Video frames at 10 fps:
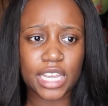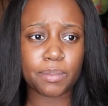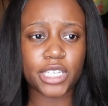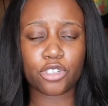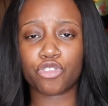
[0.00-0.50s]

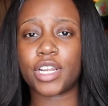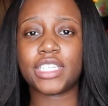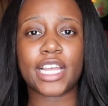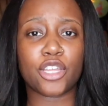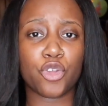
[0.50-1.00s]
tips and
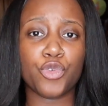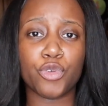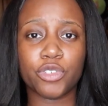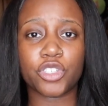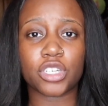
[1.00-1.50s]
tricks that you
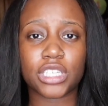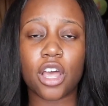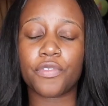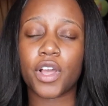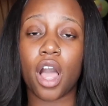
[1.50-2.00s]
use
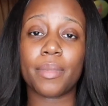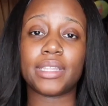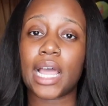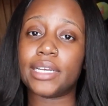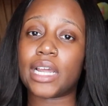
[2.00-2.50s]
yourself,
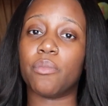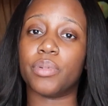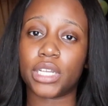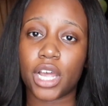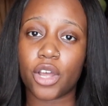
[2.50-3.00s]
comment that down
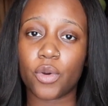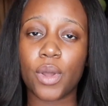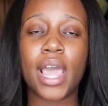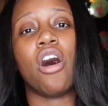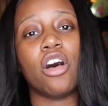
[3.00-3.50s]

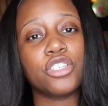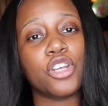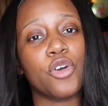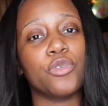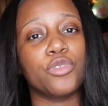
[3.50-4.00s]
below.
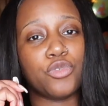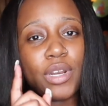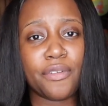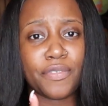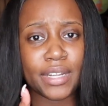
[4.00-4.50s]
Also, do
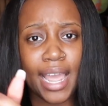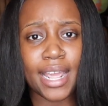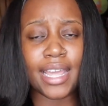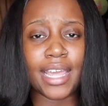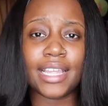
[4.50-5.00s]
not
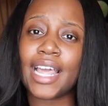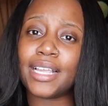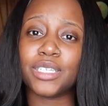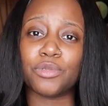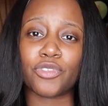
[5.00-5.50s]
forget, hit
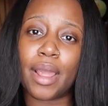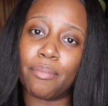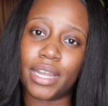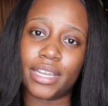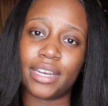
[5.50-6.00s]
that
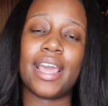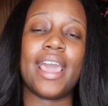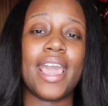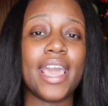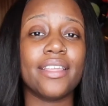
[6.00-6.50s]
subscribe button
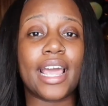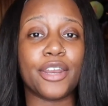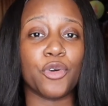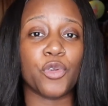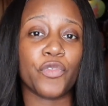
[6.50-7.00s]
and
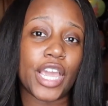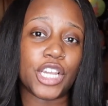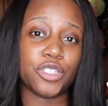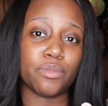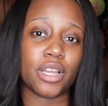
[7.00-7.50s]
that
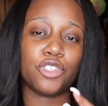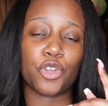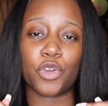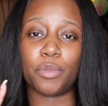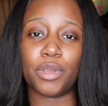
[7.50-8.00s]
notification bell
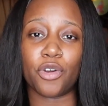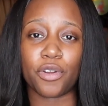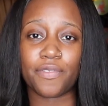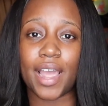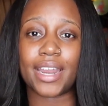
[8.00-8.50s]
so you can be
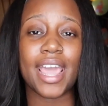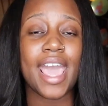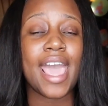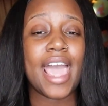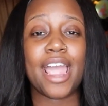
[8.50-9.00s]
notified
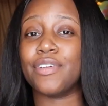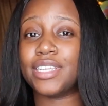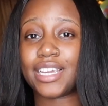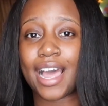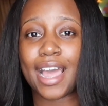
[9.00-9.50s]

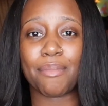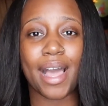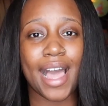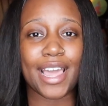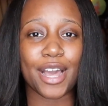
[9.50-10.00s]
every time
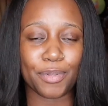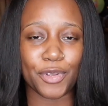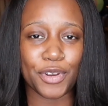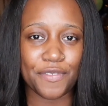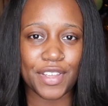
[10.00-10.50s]
I
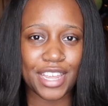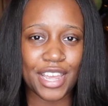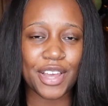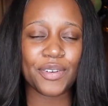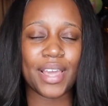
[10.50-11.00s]
upload a
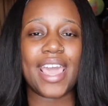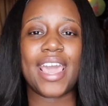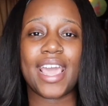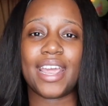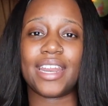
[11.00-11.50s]
video.
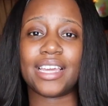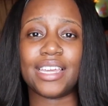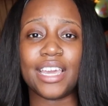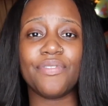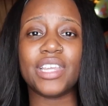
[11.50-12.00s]

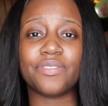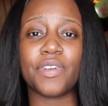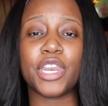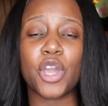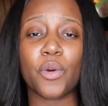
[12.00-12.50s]
And give this
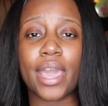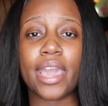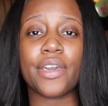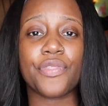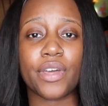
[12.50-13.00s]
video
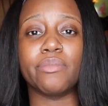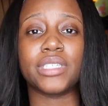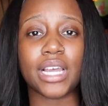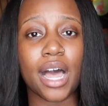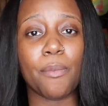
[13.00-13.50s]
a
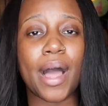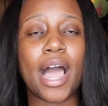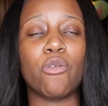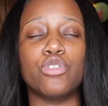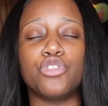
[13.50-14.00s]
thumbs up.
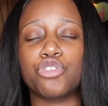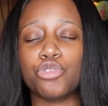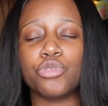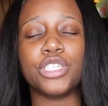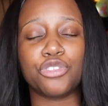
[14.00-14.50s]
I would
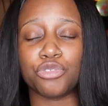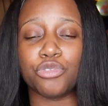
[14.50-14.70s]
truly